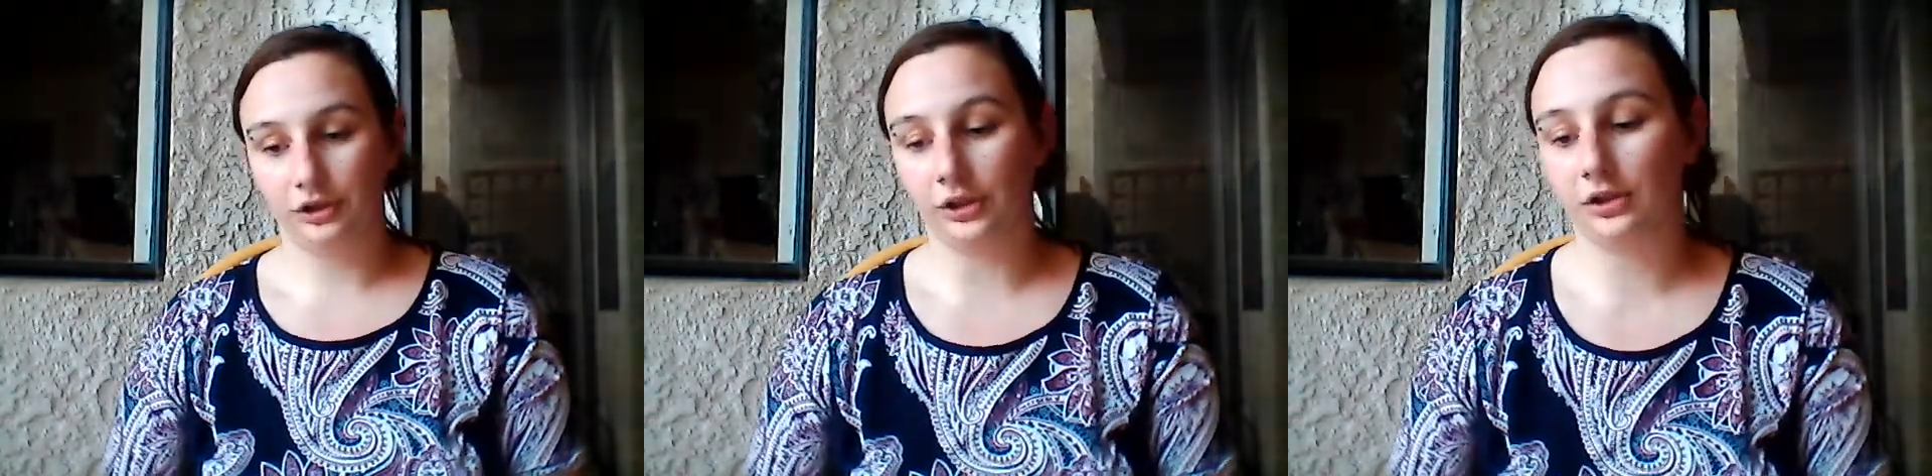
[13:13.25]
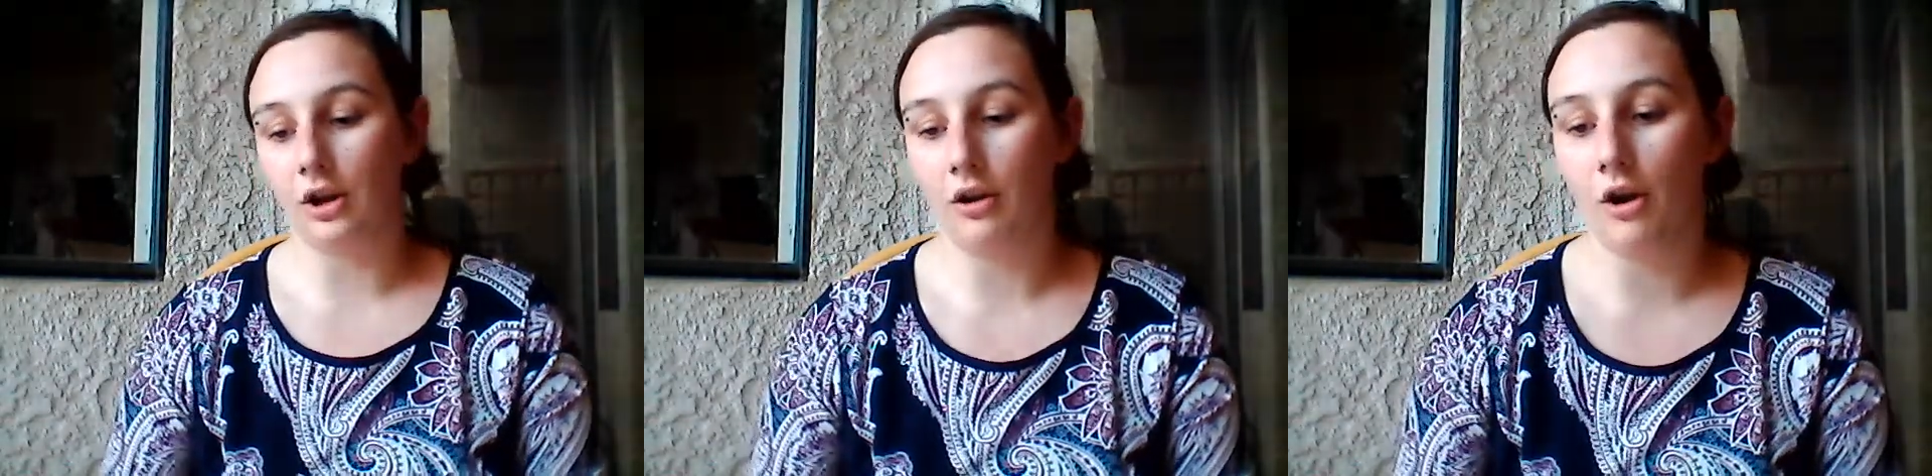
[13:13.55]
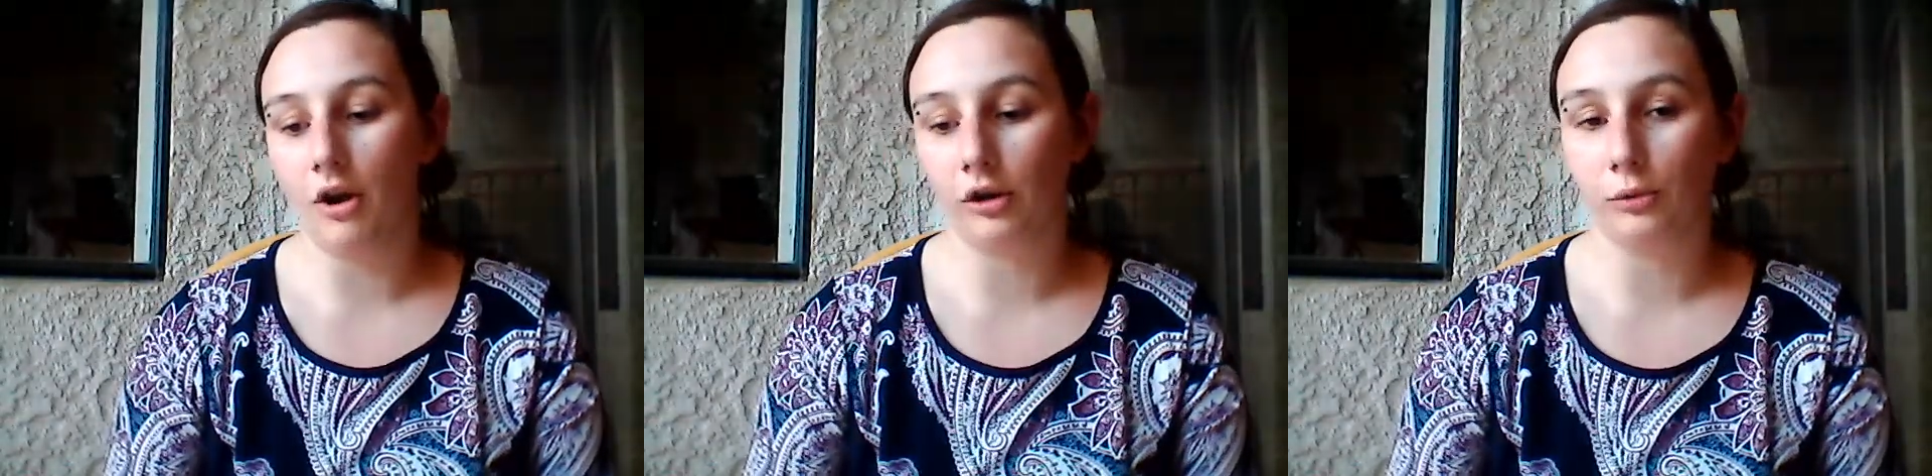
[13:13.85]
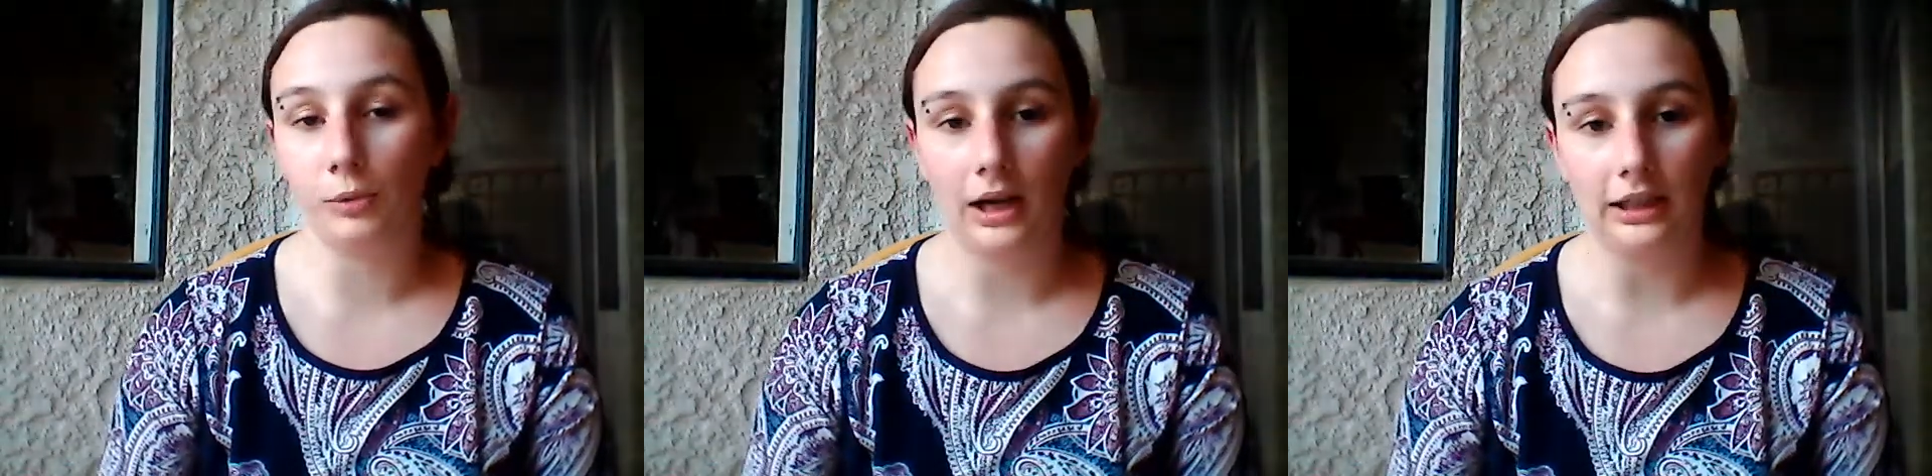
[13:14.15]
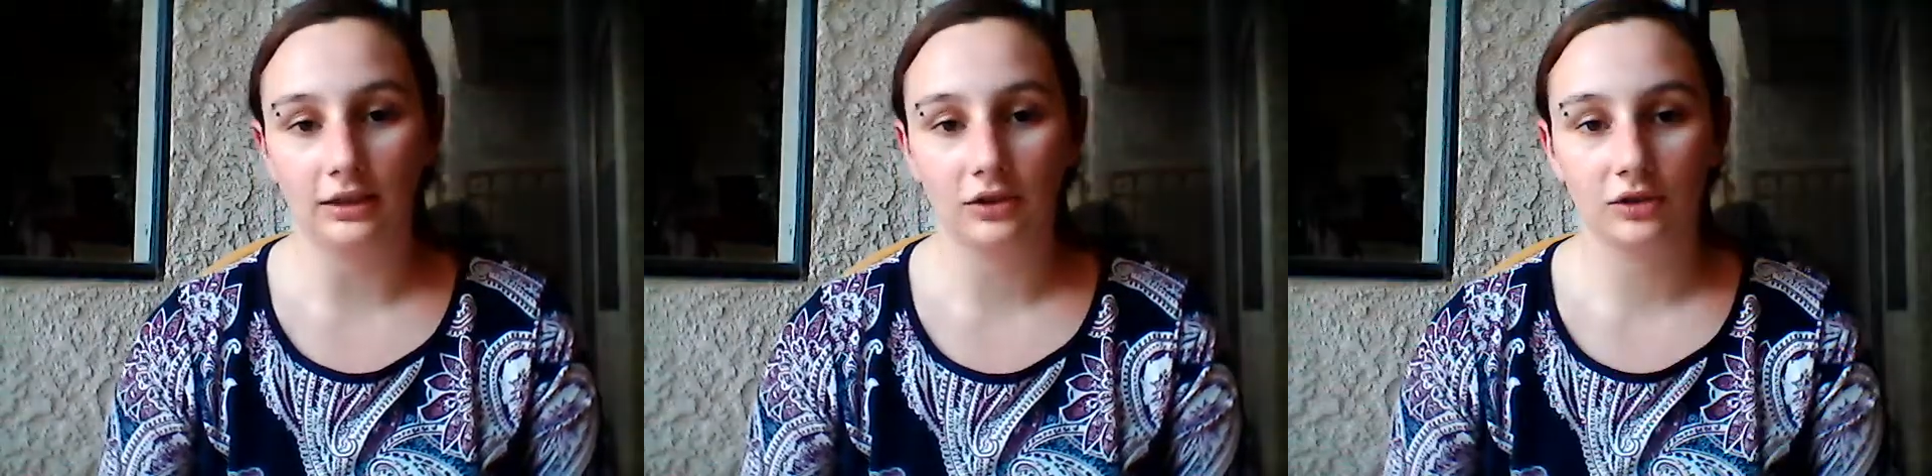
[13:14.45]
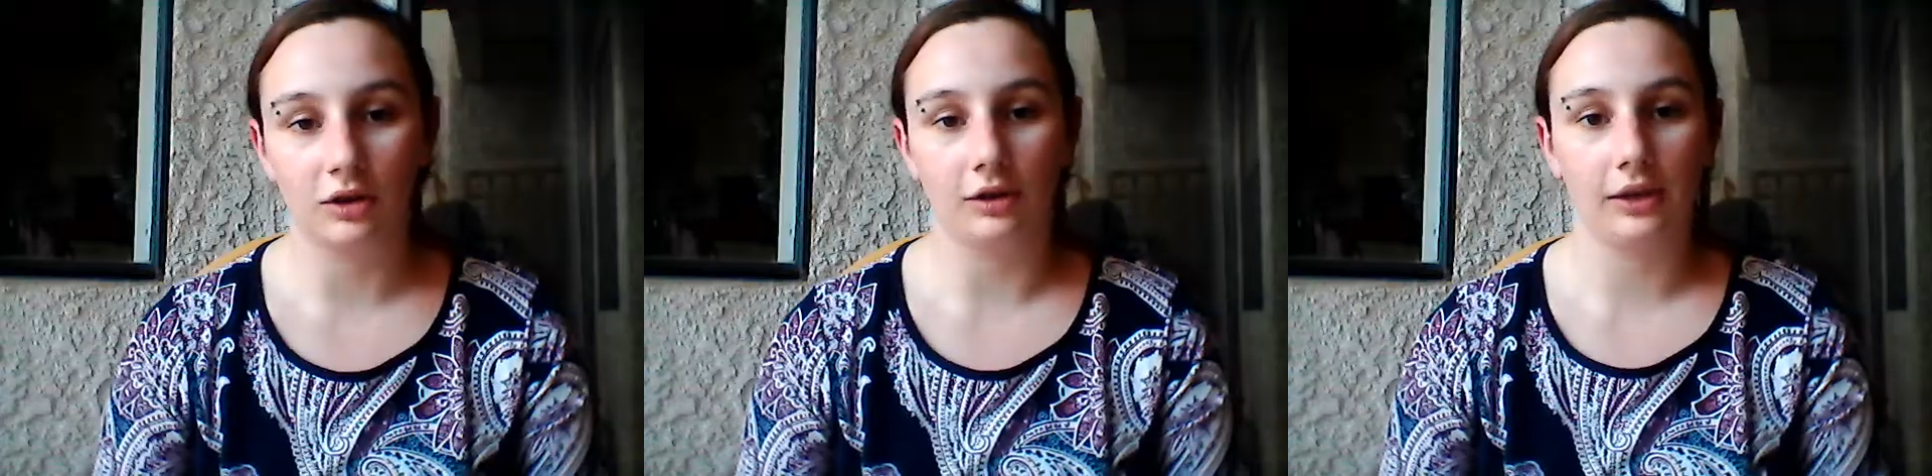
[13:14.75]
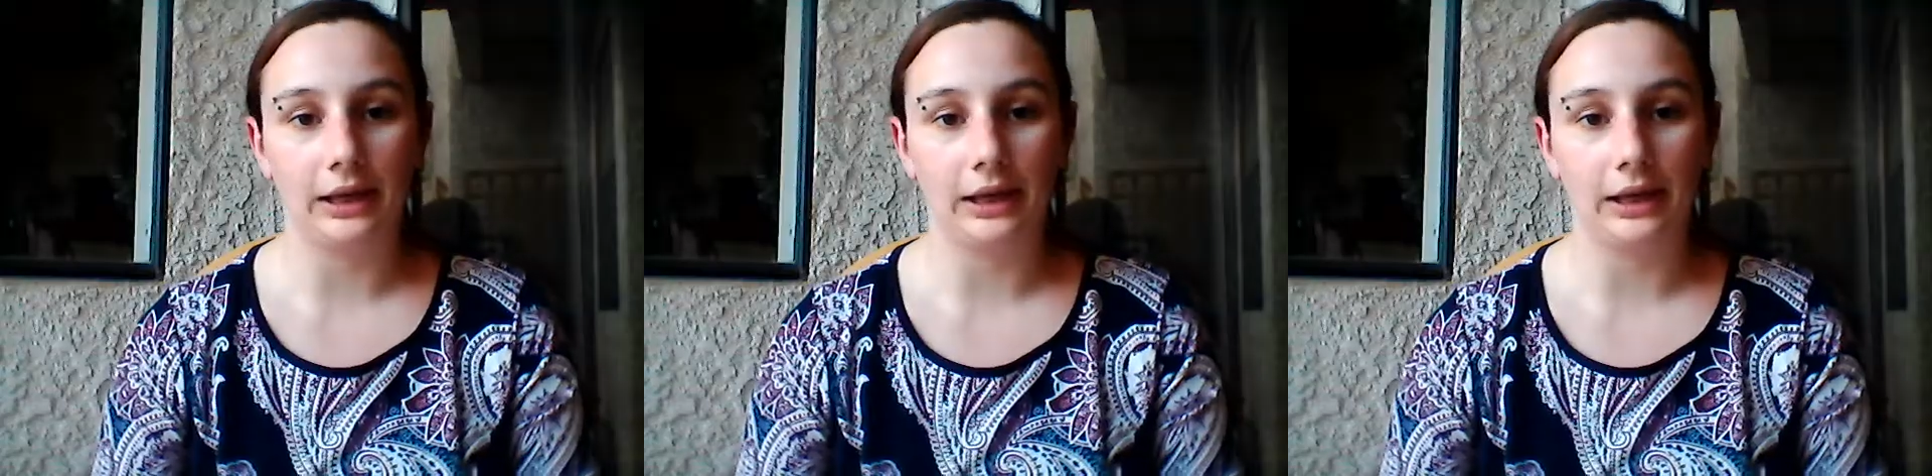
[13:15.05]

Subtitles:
How can you start working on that?